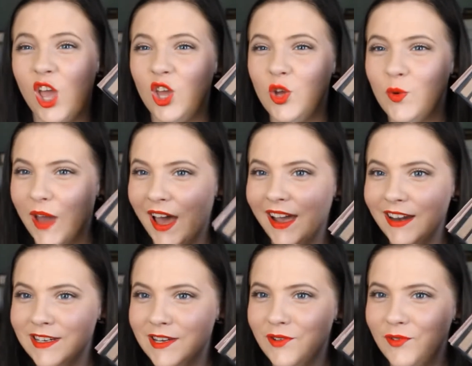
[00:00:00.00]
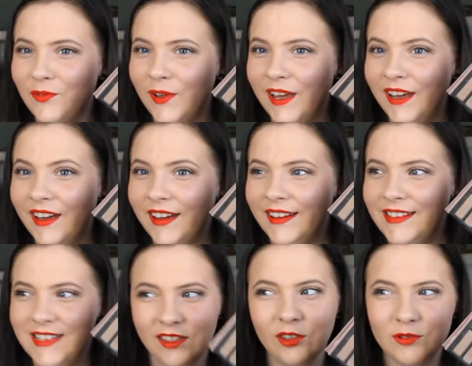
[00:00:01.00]
you kind of
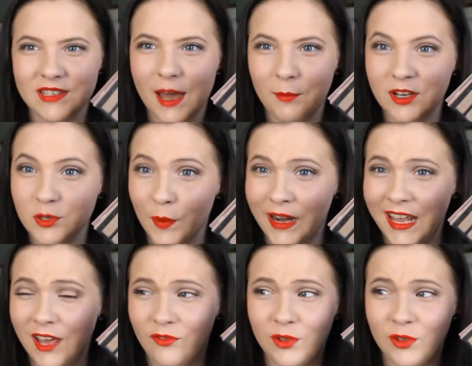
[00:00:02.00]
didn't lose that much money.